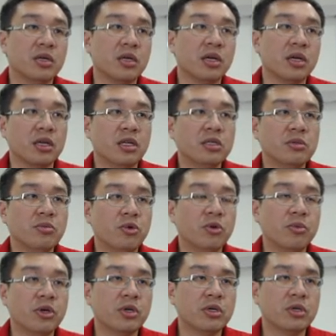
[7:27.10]
At this
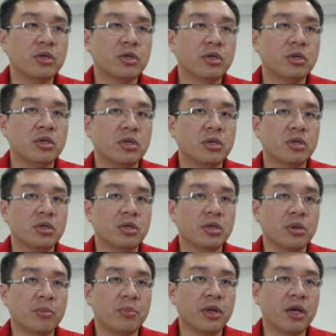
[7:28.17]
moment, the
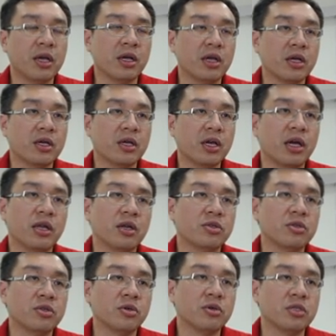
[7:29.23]
black can
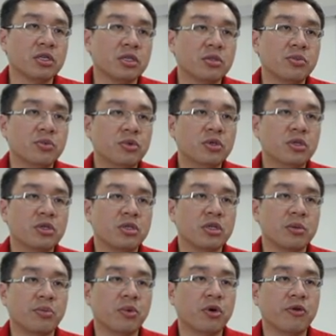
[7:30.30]
also just push the
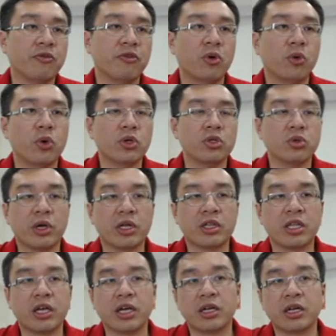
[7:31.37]
pawn forward to
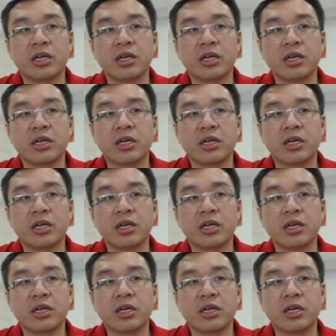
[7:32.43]
attack